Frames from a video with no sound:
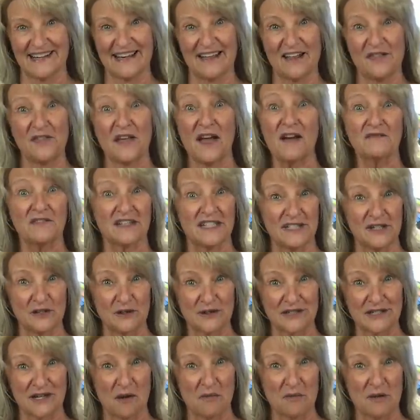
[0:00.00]
and that video
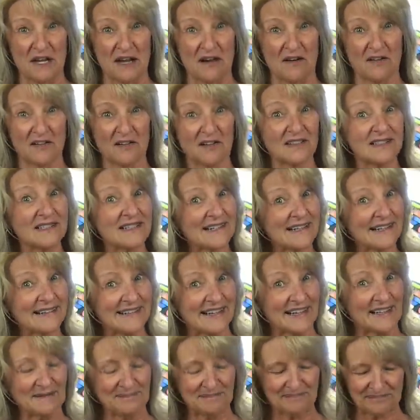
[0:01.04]
is coming out on
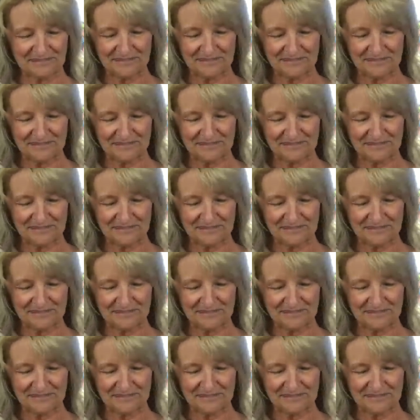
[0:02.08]
Sunday.